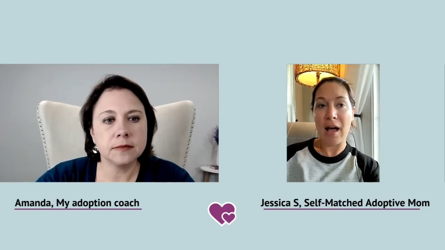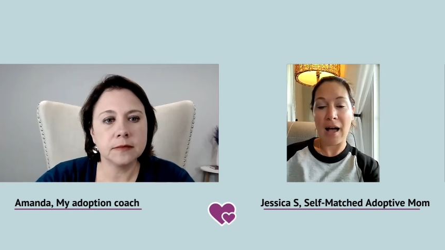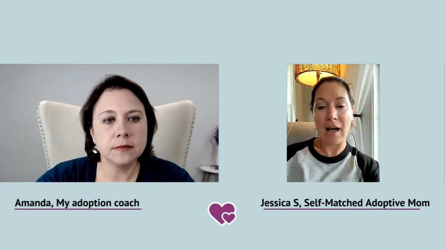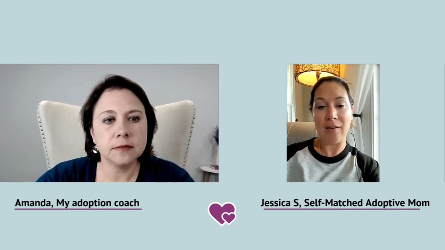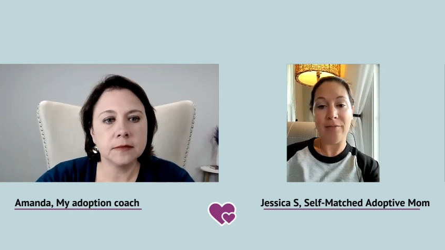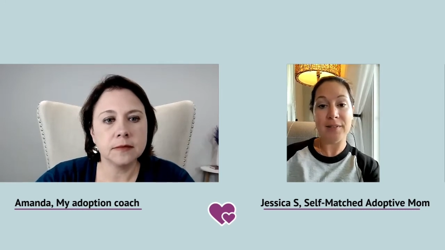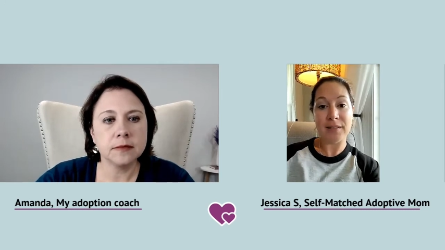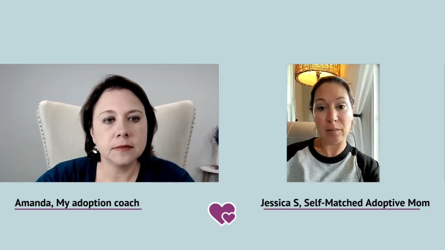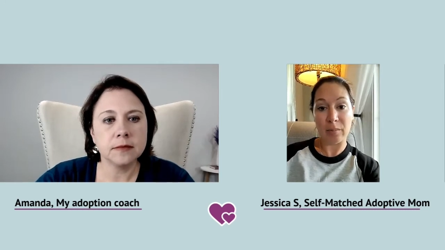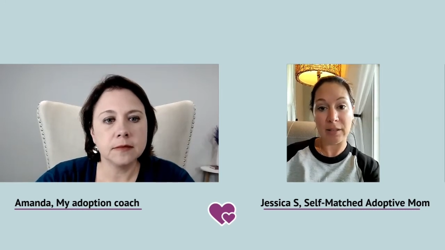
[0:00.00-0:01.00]
Speaker 1: have
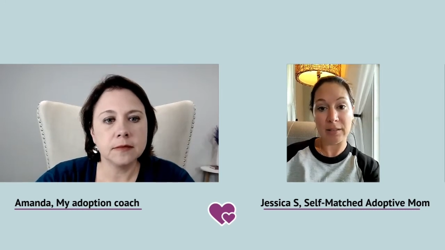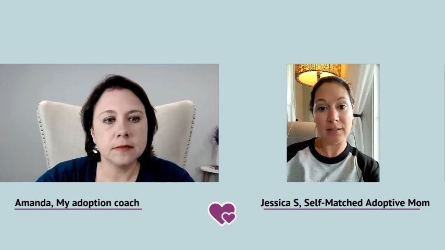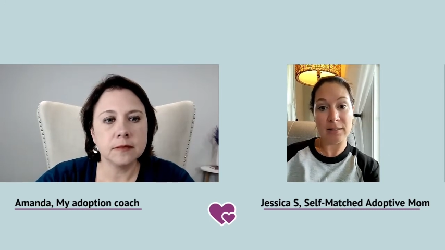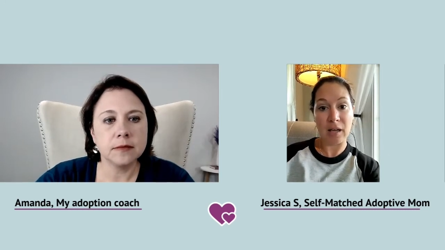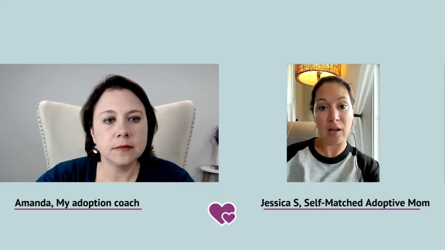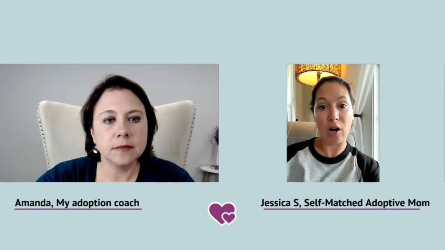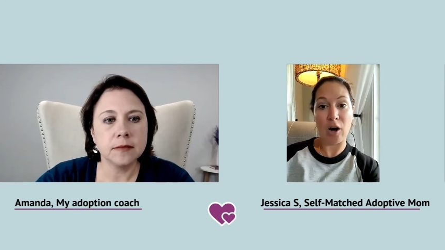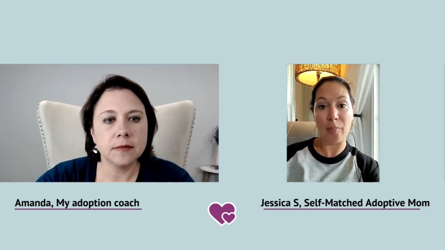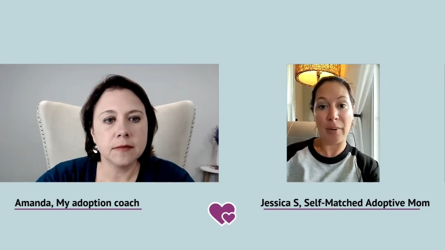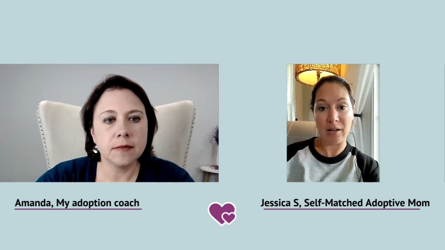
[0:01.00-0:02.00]
siblings that
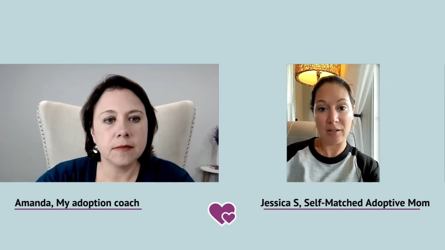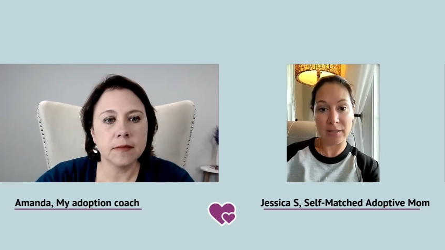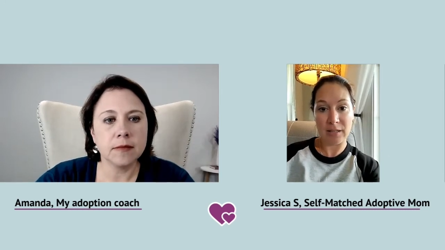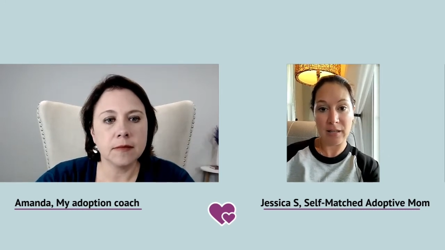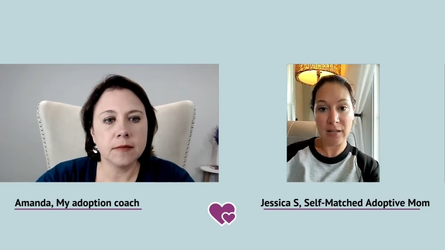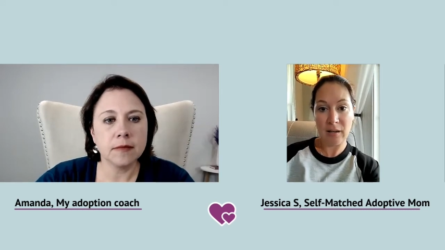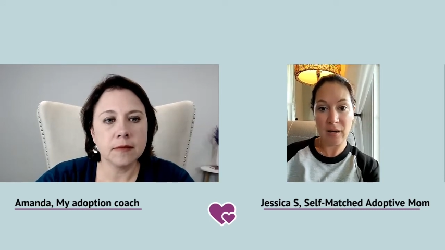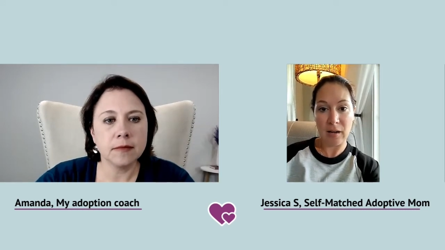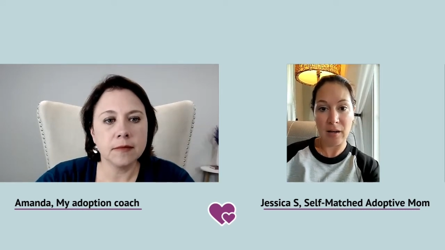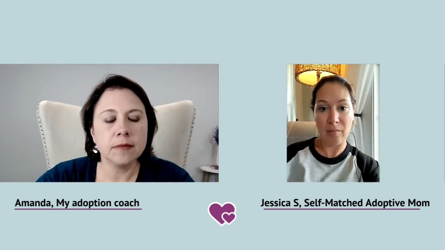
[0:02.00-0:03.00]
are parented
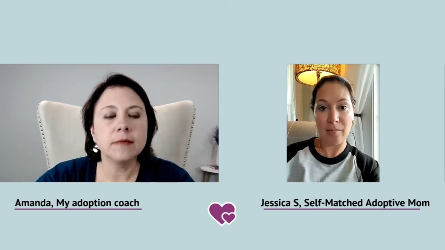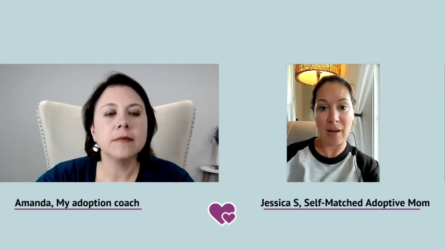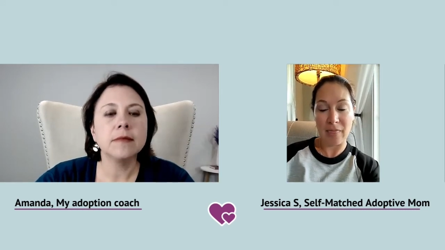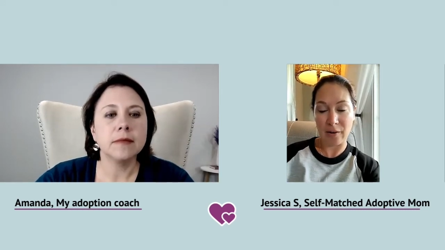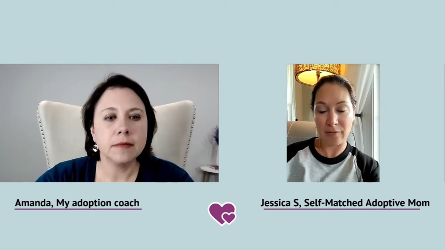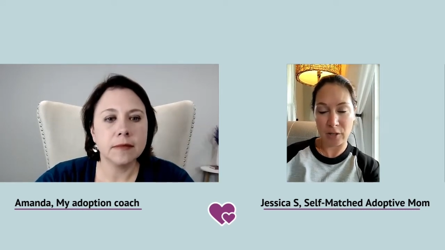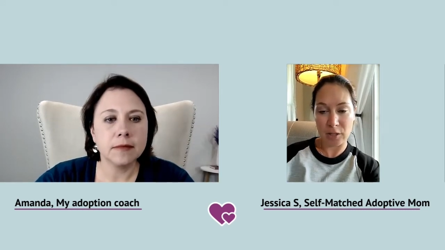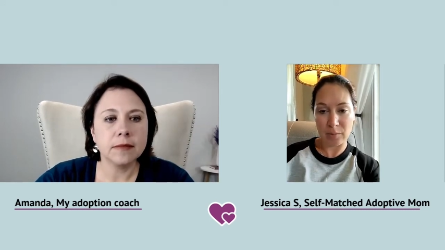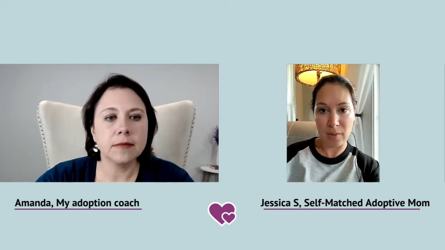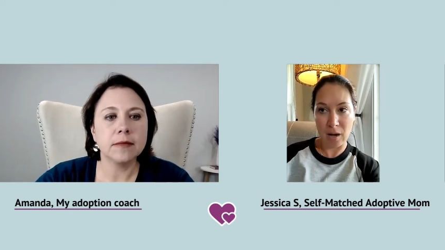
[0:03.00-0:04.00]
um, by their
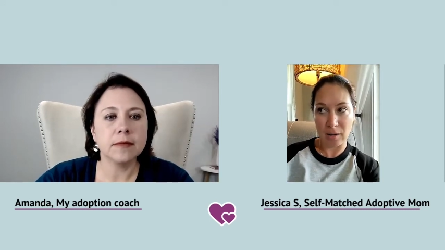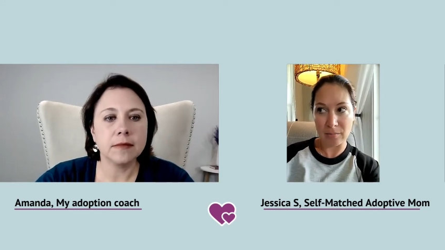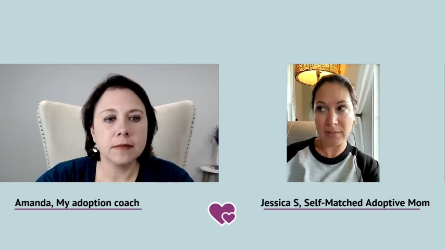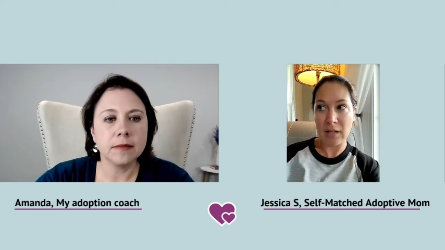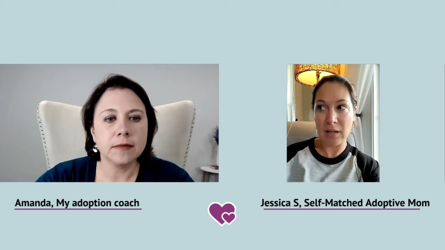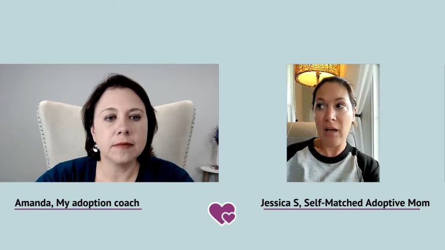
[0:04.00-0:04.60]
first moms.